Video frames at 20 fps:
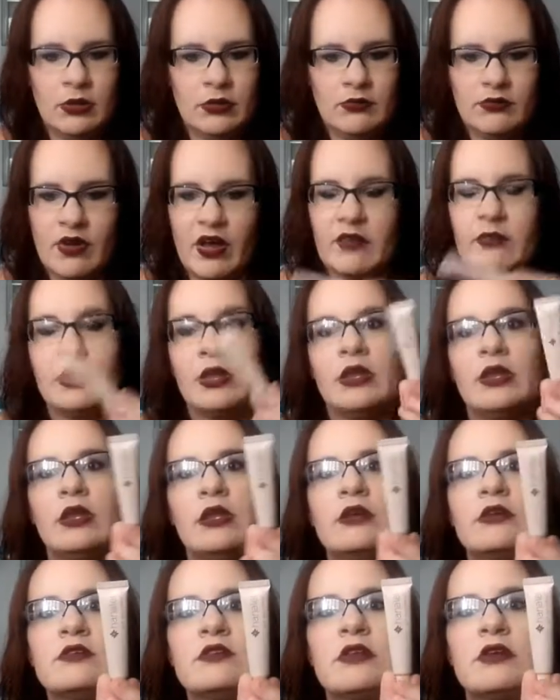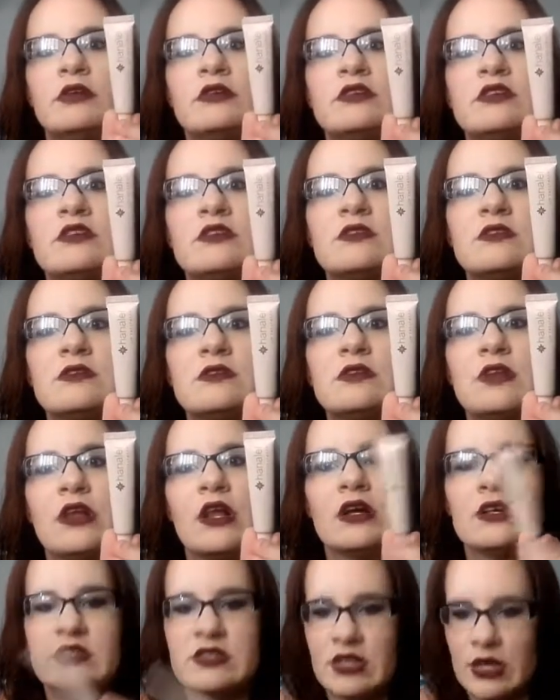Five milliliters, a little
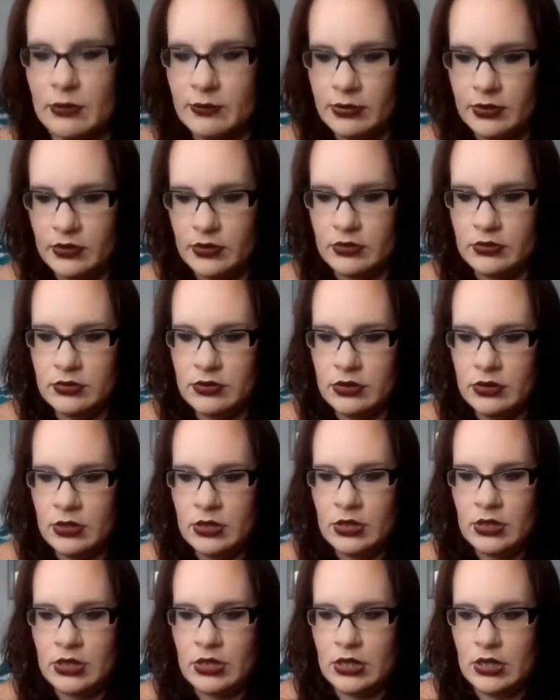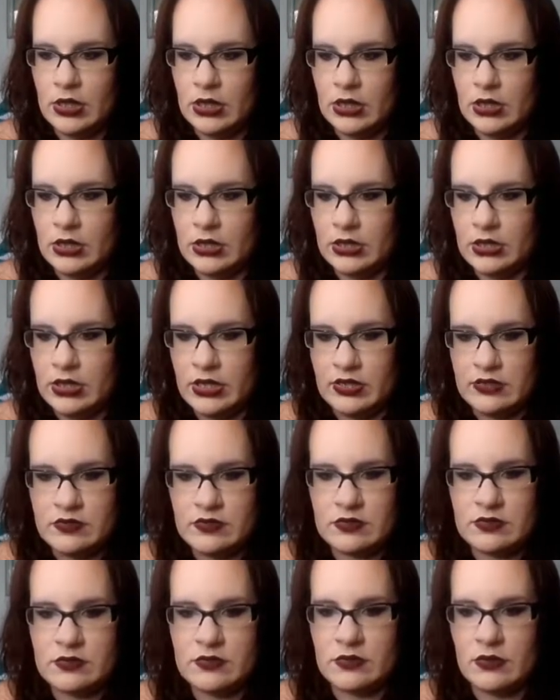deluxe sample. Uh,
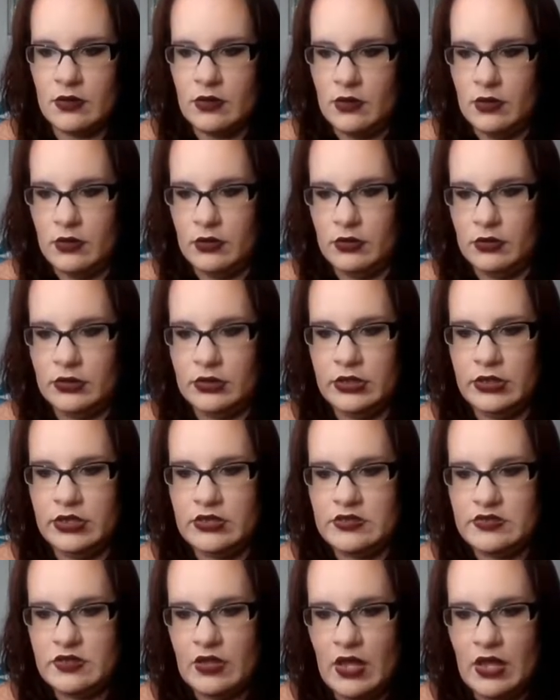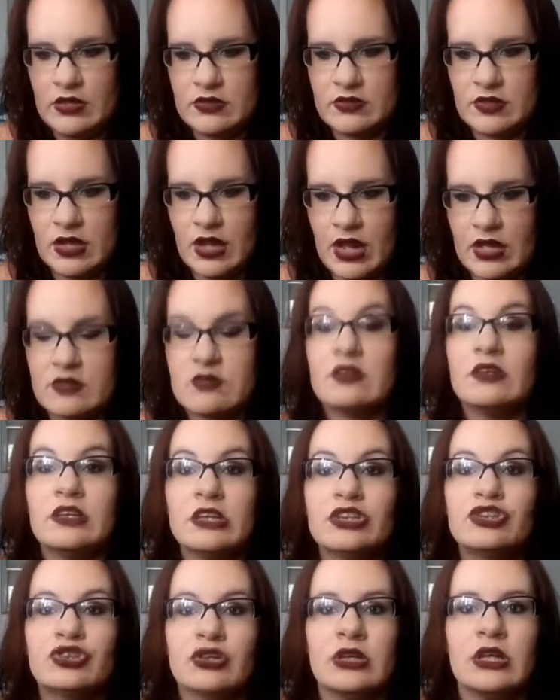that's all it says. It has
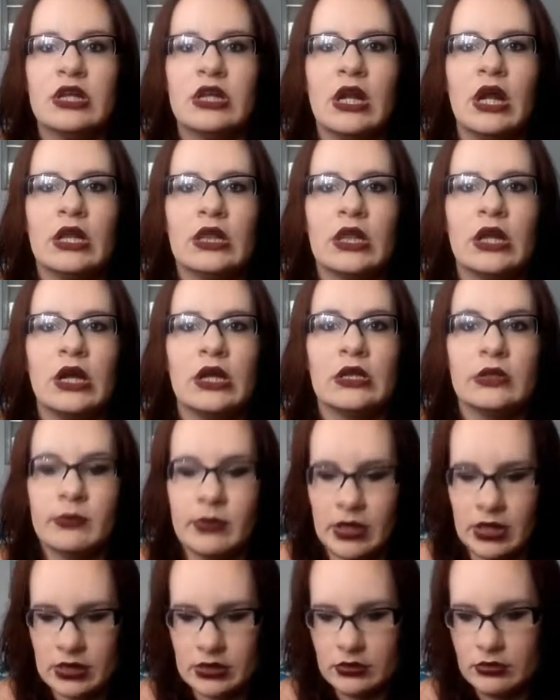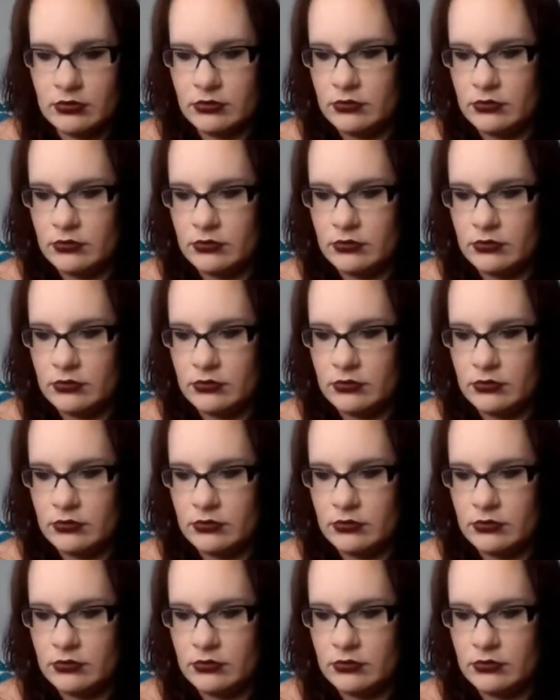literally nothing on the back.